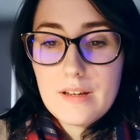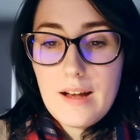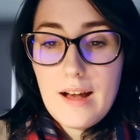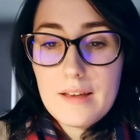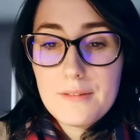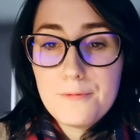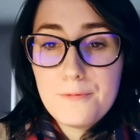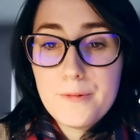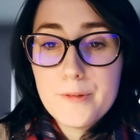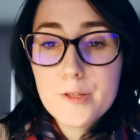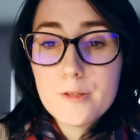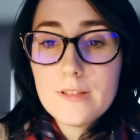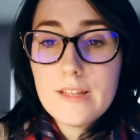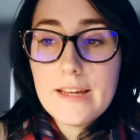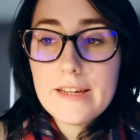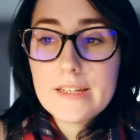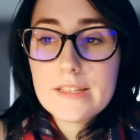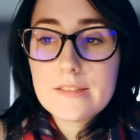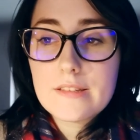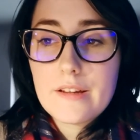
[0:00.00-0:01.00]
I feel
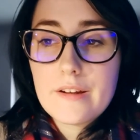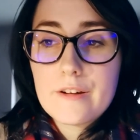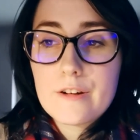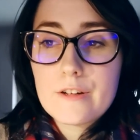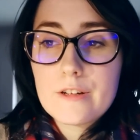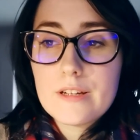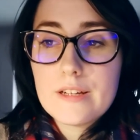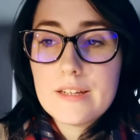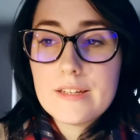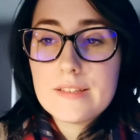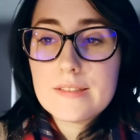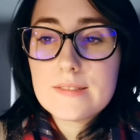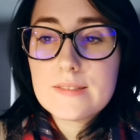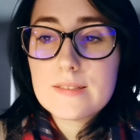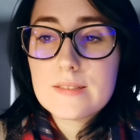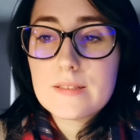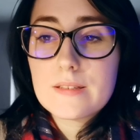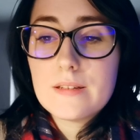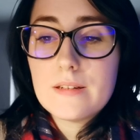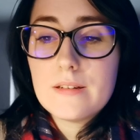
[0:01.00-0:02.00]
like there
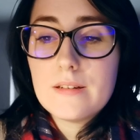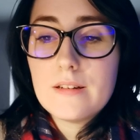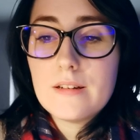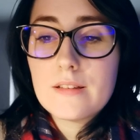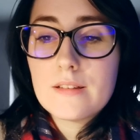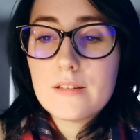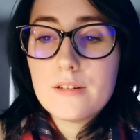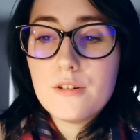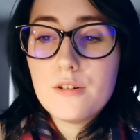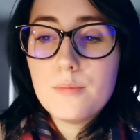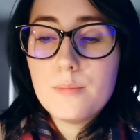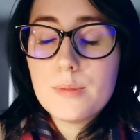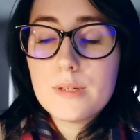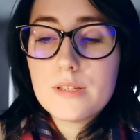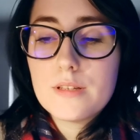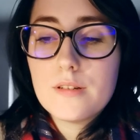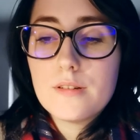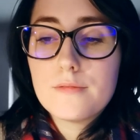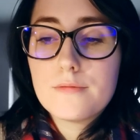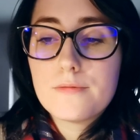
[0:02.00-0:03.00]
is a little
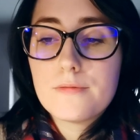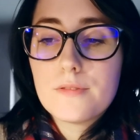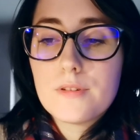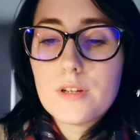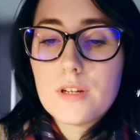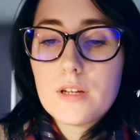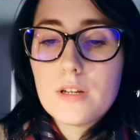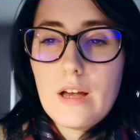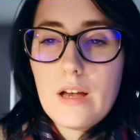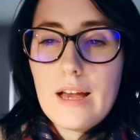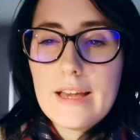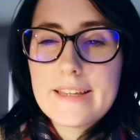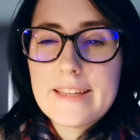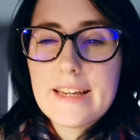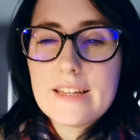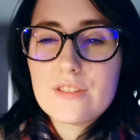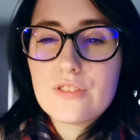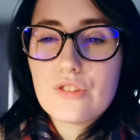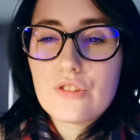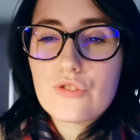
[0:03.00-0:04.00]
bit of, I
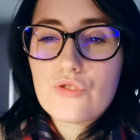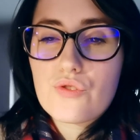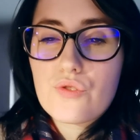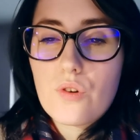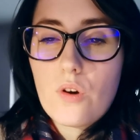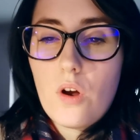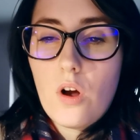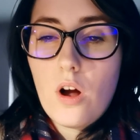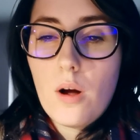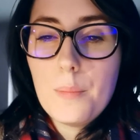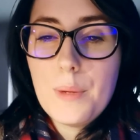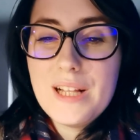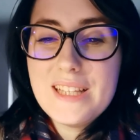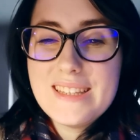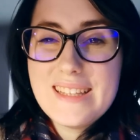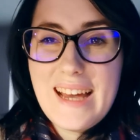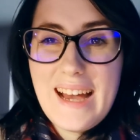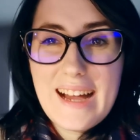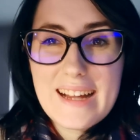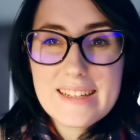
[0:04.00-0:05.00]
guess, trauma
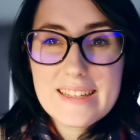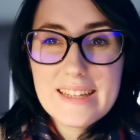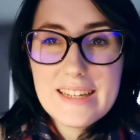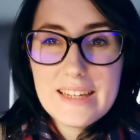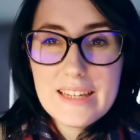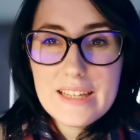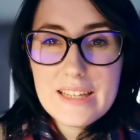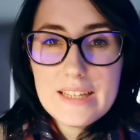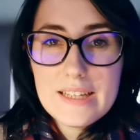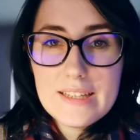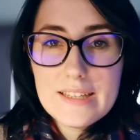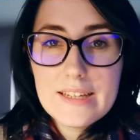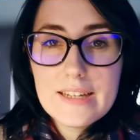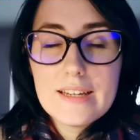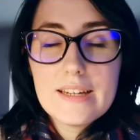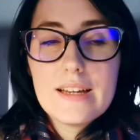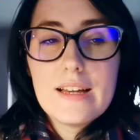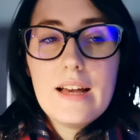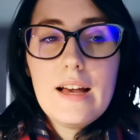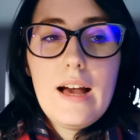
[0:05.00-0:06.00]
lacking
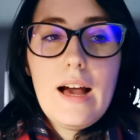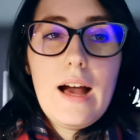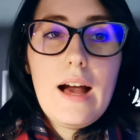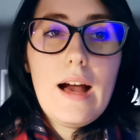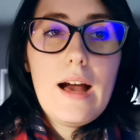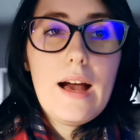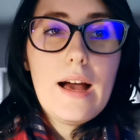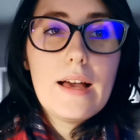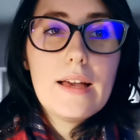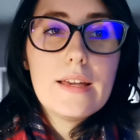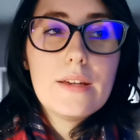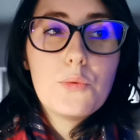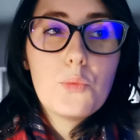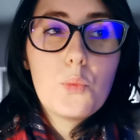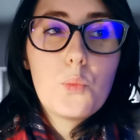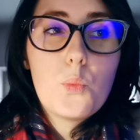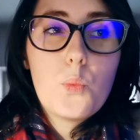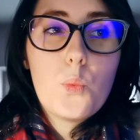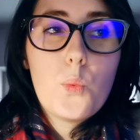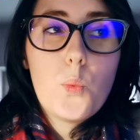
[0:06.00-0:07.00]

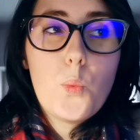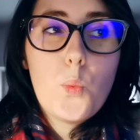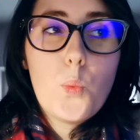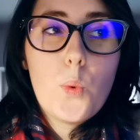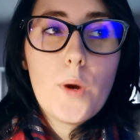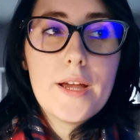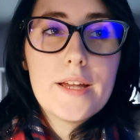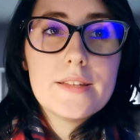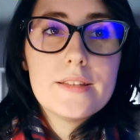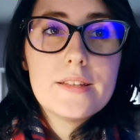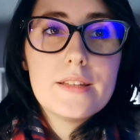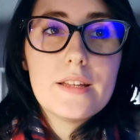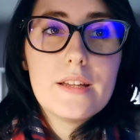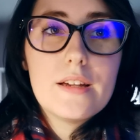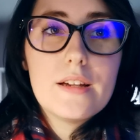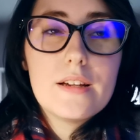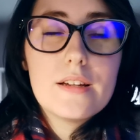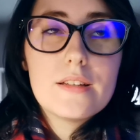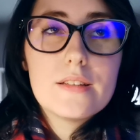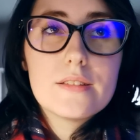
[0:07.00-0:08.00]
when
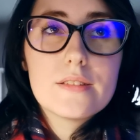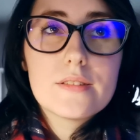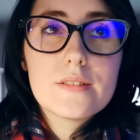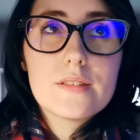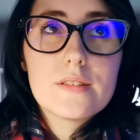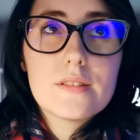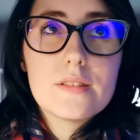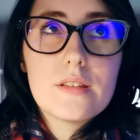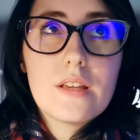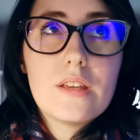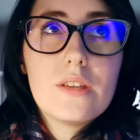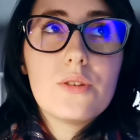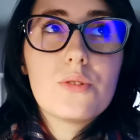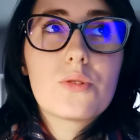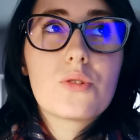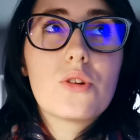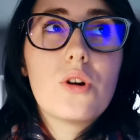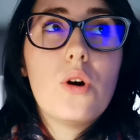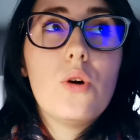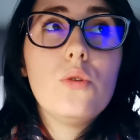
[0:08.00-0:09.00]
you
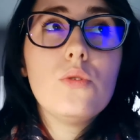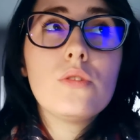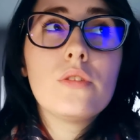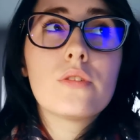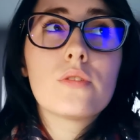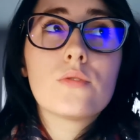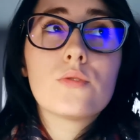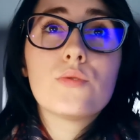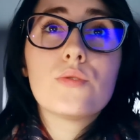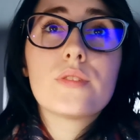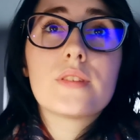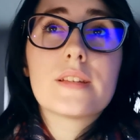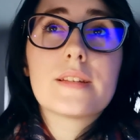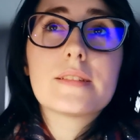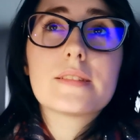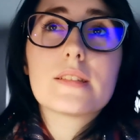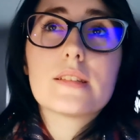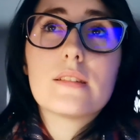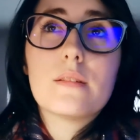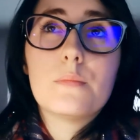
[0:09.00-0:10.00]
go through
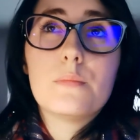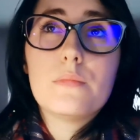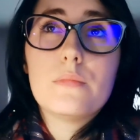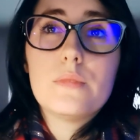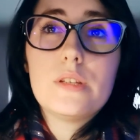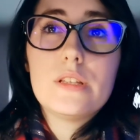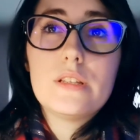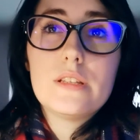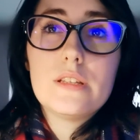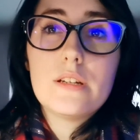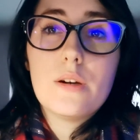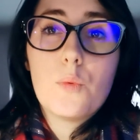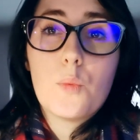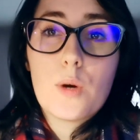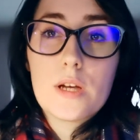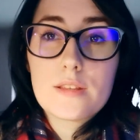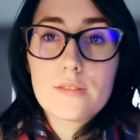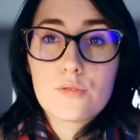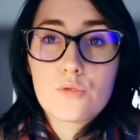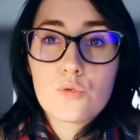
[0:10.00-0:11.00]
things that Amelia
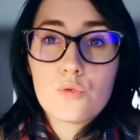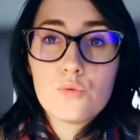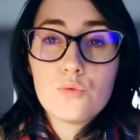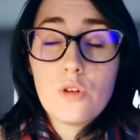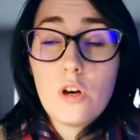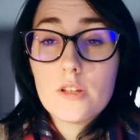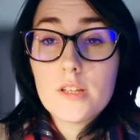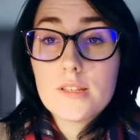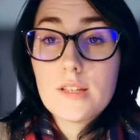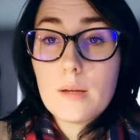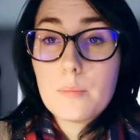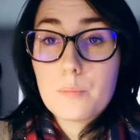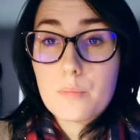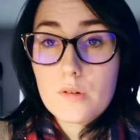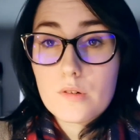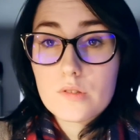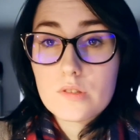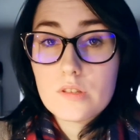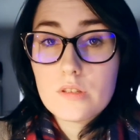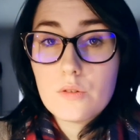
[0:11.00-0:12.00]
went through. Not that I
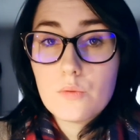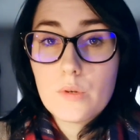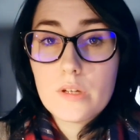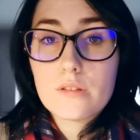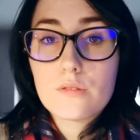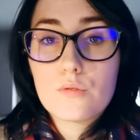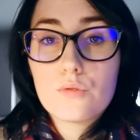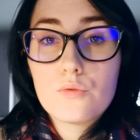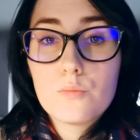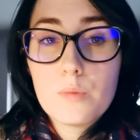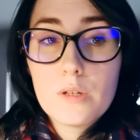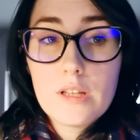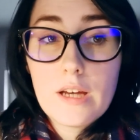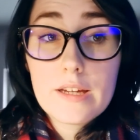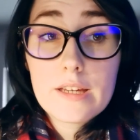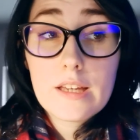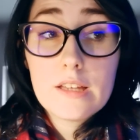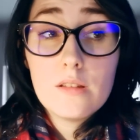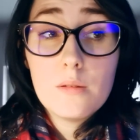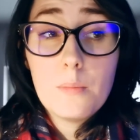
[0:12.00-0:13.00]
personally went through, but
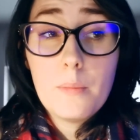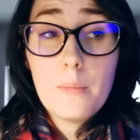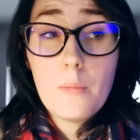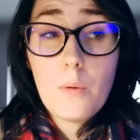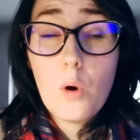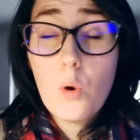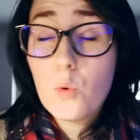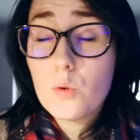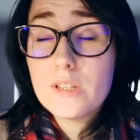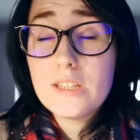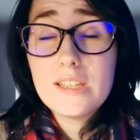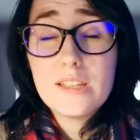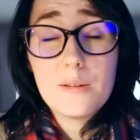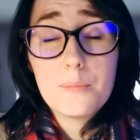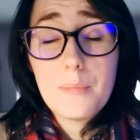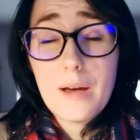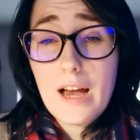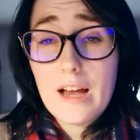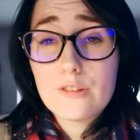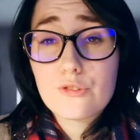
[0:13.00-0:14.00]
I can only
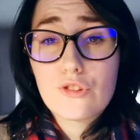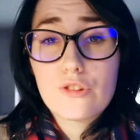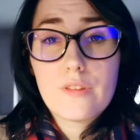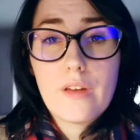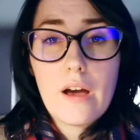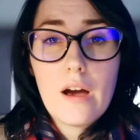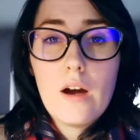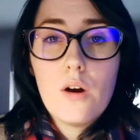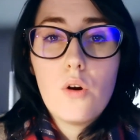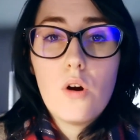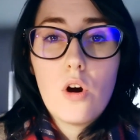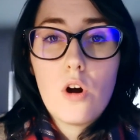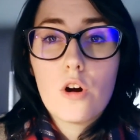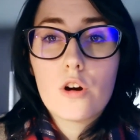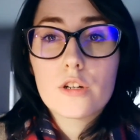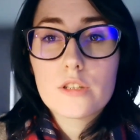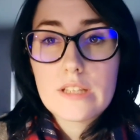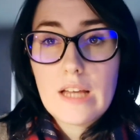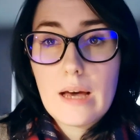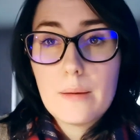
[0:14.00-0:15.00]
imagine how
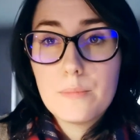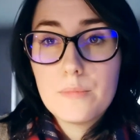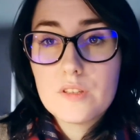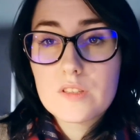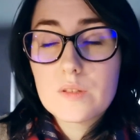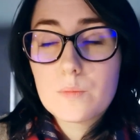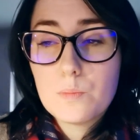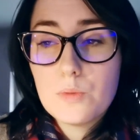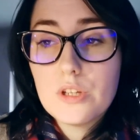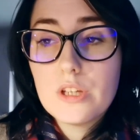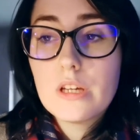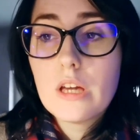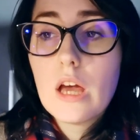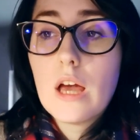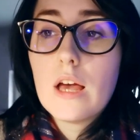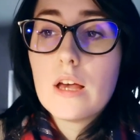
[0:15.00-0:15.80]
hard that must be.